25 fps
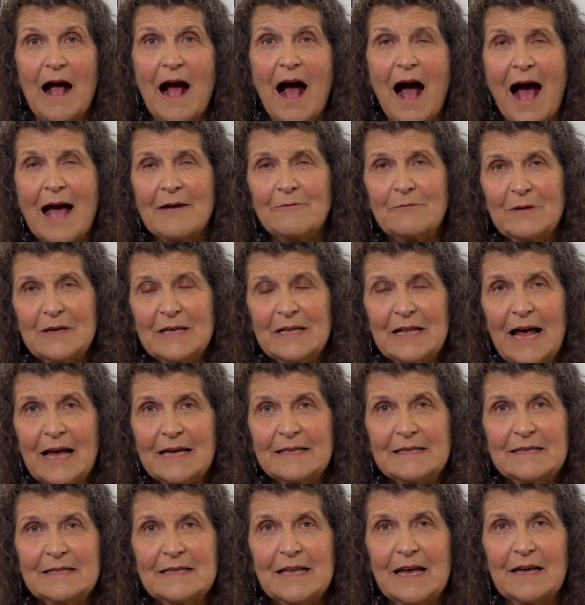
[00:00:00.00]
I
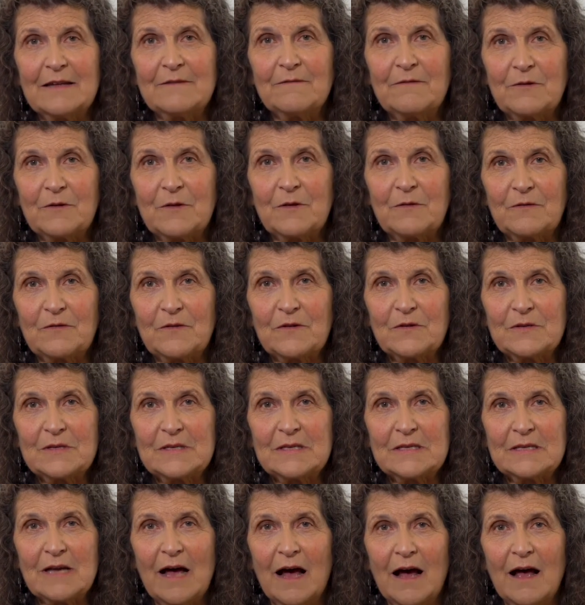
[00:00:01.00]
realized then for the
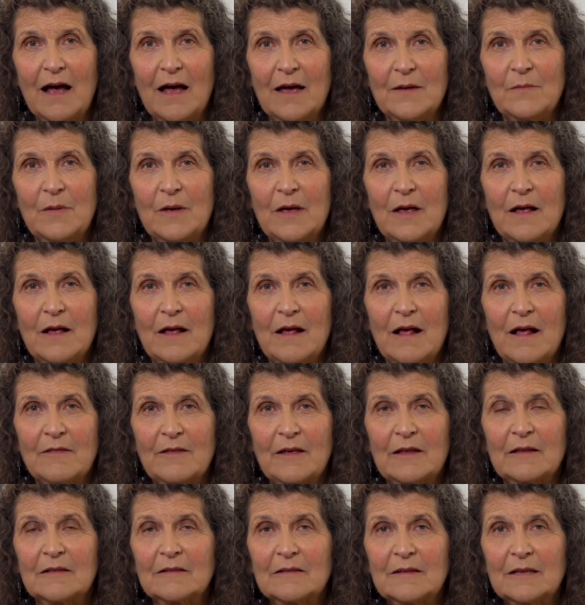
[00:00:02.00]
first time
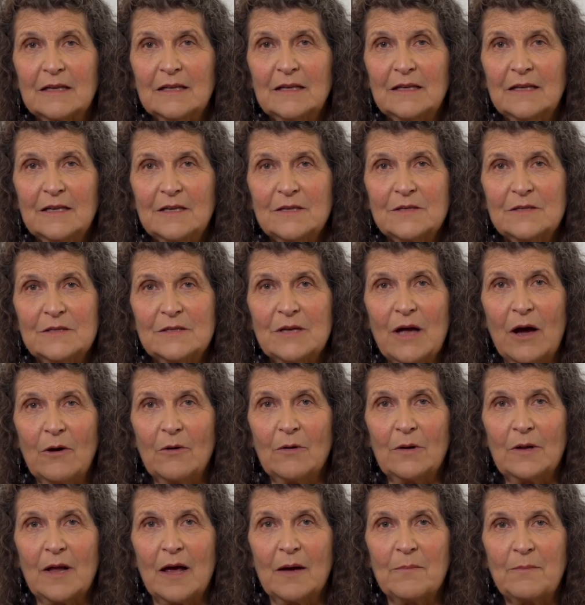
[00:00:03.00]
that little is
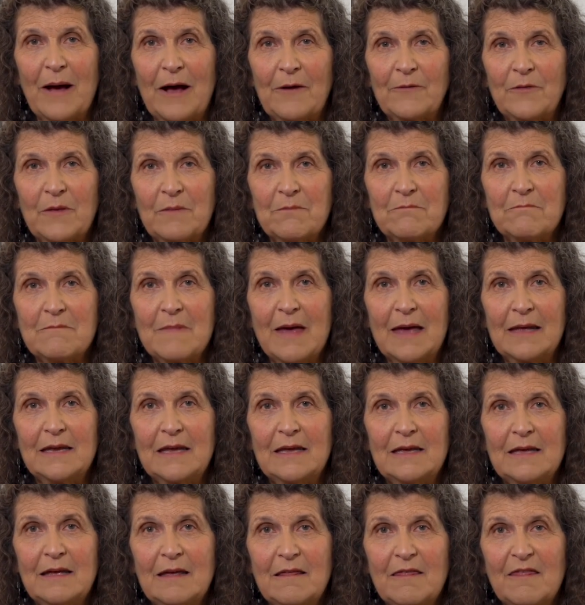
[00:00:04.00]
known about the
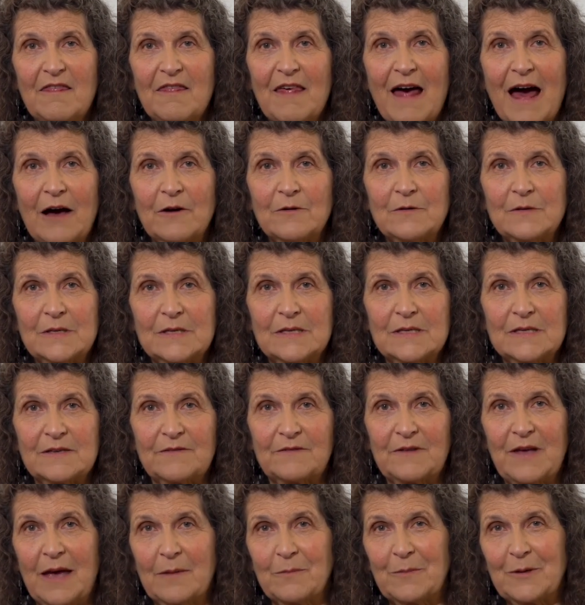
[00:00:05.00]
many thousands
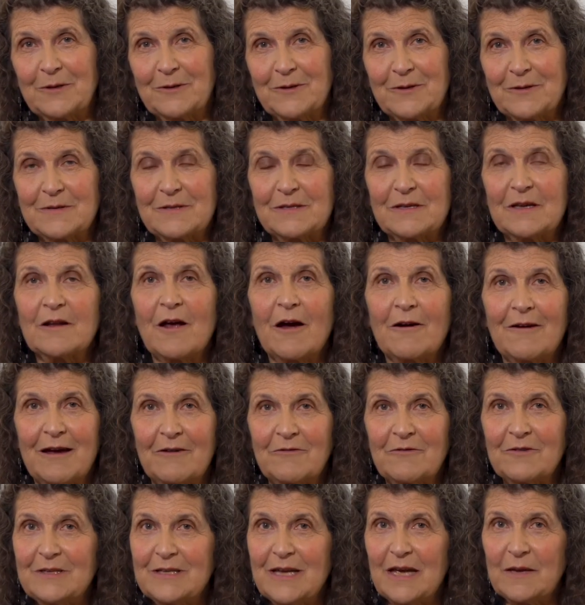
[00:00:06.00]
of chemicals in our
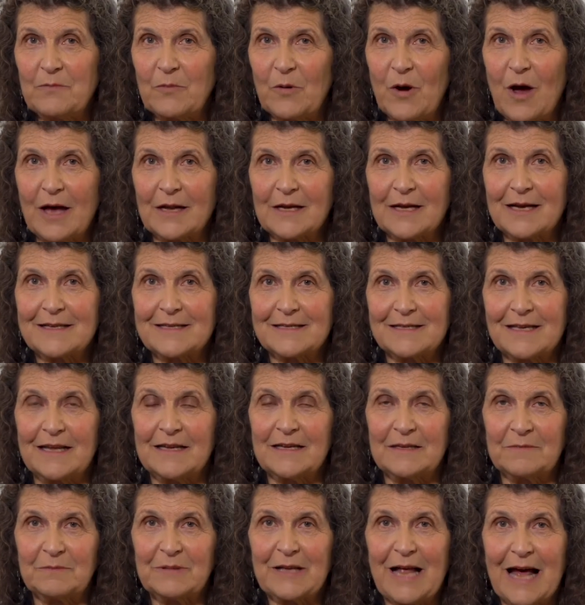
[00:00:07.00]
everyday products and
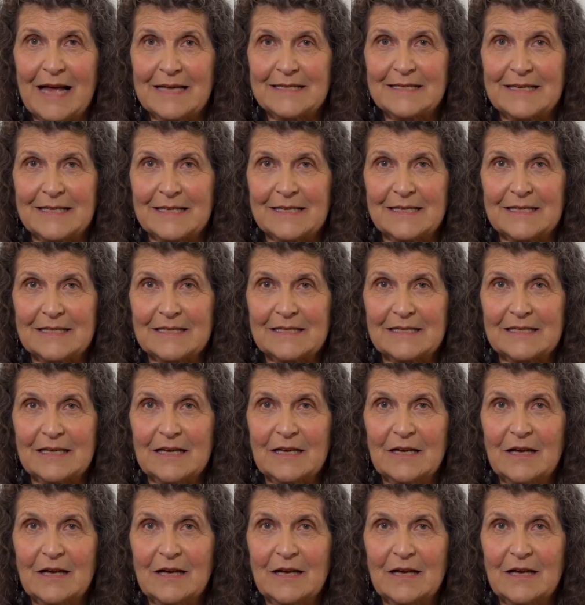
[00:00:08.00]
in plastics.